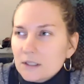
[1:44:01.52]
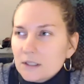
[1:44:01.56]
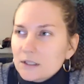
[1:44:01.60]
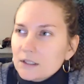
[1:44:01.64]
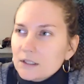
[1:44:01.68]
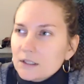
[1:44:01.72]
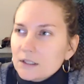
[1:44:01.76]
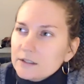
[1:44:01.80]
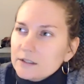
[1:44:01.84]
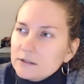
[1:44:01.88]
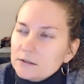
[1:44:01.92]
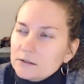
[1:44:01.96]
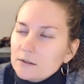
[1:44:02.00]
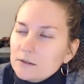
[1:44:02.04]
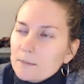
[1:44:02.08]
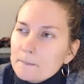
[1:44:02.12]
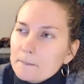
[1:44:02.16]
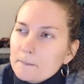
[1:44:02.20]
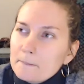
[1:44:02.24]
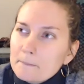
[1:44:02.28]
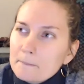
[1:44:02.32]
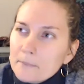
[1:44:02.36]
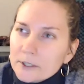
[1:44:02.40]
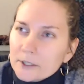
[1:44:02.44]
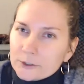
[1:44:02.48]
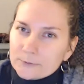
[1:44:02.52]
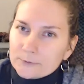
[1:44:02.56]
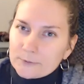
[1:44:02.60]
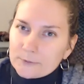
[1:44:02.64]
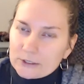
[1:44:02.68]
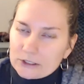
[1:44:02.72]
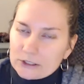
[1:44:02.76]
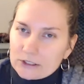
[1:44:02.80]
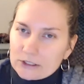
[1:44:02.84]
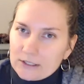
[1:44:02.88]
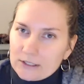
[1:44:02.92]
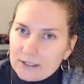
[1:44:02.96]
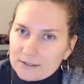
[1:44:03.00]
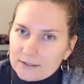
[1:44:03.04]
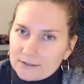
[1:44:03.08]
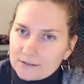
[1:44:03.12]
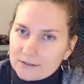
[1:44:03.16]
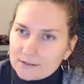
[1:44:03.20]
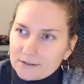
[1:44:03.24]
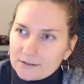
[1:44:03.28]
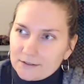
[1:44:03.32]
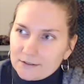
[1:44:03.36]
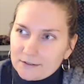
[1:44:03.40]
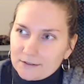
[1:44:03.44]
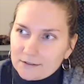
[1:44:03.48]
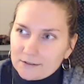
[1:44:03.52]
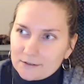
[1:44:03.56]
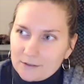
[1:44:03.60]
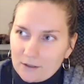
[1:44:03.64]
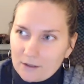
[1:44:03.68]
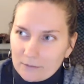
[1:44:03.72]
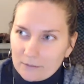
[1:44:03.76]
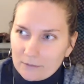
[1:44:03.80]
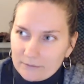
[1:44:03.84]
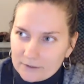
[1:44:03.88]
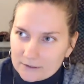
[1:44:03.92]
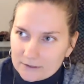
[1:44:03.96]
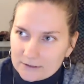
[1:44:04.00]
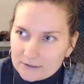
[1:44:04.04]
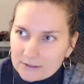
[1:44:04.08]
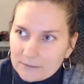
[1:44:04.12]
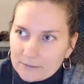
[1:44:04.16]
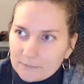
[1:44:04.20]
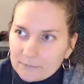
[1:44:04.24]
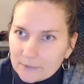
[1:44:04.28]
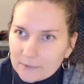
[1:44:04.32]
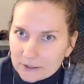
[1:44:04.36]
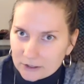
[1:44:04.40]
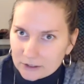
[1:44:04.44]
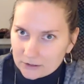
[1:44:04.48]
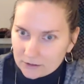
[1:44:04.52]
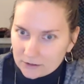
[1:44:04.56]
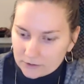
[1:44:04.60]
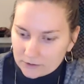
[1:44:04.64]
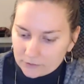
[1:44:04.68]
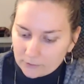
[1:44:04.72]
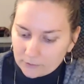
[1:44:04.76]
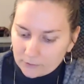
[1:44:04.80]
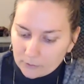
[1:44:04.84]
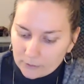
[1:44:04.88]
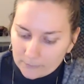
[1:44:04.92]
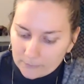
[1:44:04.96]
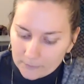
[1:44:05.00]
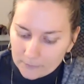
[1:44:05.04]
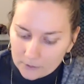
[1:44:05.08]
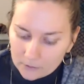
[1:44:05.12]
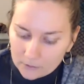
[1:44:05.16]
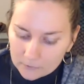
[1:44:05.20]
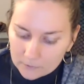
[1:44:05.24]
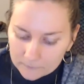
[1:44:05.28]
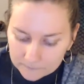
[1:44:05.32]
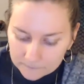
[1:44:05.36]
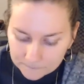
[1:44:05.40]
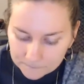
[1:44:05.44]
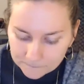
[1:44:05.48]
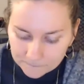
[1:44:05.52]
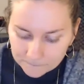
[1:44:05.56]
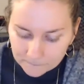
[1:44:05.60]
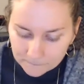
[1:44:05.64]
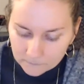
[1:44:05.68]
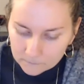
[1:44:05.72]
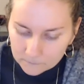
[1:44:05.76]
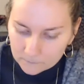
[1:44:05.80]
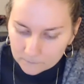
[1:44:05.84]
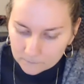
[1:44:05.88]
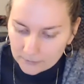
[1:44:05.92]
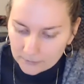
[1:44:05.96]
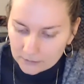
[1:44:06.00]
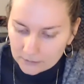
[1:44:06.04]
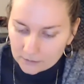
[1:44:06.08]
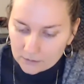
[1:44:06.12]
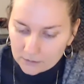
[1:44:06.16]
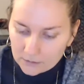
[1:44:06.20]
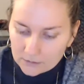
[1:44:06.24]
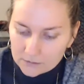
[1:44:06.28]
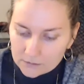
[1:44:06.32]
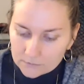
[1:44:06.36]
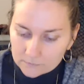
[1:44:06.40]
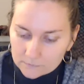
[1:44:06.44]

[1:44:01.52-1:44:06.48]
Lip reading: is much less, obviously much less formal, because,